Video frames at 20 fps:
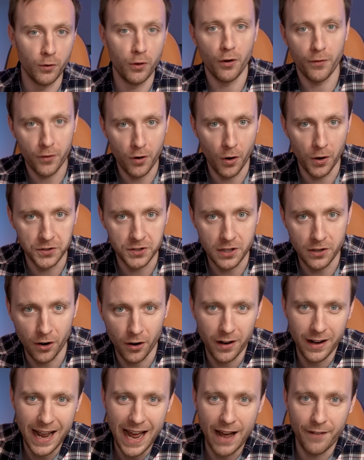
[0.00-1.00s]
although of course you're
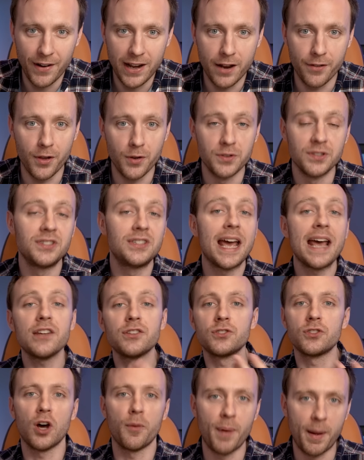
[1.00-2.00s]
not going to have any of those
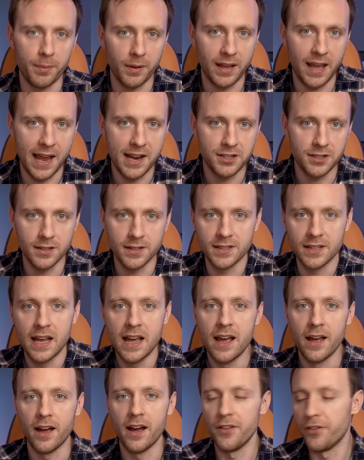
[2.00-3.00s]
desktop applications
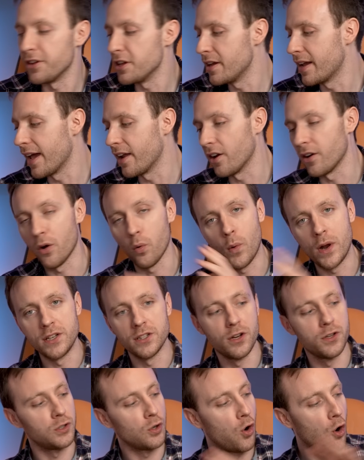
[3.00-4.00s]
uh, that you get on a
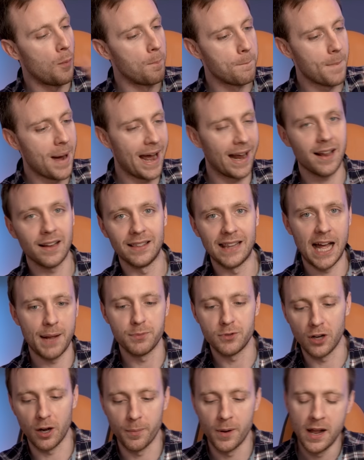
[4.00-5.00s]
Windows or Mac
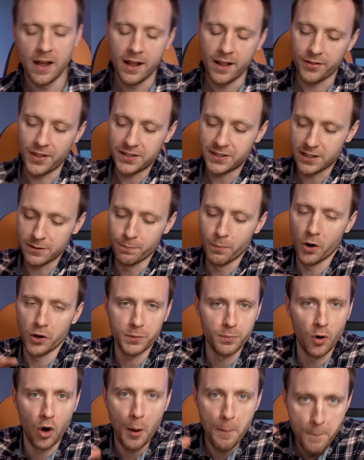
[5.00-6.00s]
laptop. This is
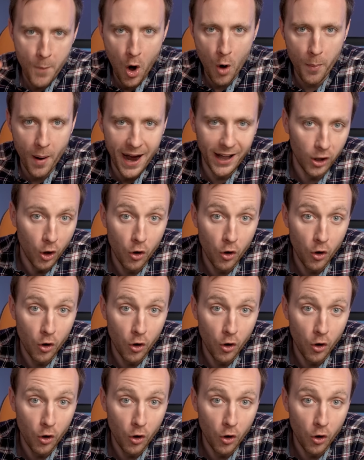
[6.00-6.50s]
much more mobile